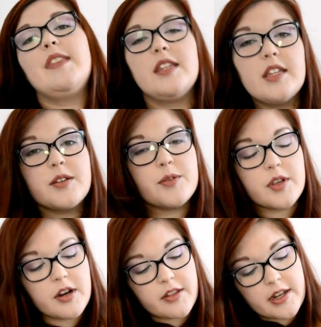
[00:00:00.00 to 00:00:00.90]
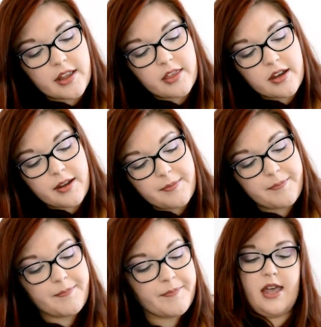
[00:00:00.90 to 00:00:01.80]
This was harder than I
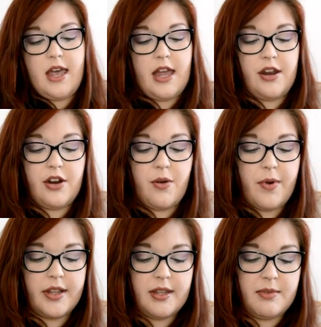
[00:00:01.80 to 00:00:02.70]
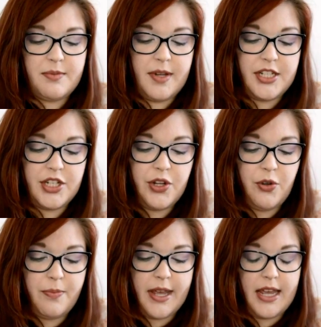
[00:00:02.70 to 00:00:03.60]
thought. And you don't want them to be
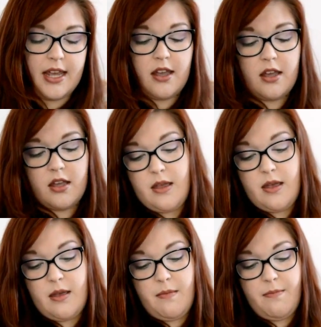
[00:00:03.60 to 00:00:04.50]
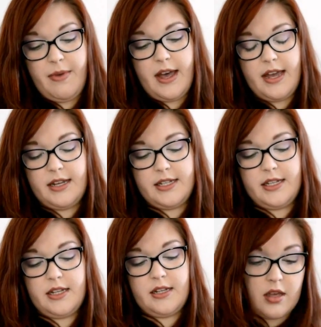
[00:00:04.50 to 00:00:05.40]
too big, but
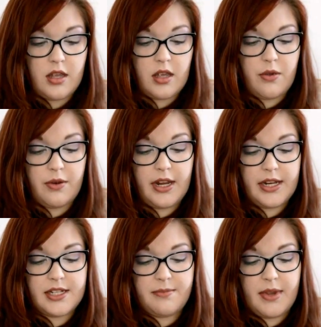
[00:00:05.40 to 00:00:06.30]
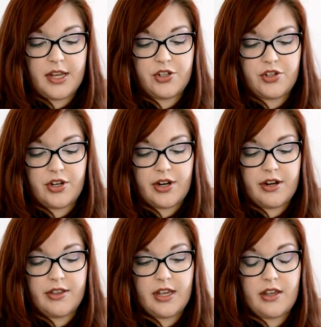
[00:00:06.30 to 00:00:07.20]
you need to make
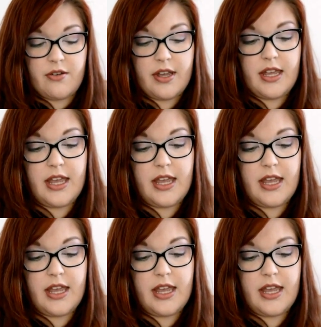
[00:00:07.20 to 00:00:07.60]
sure that you can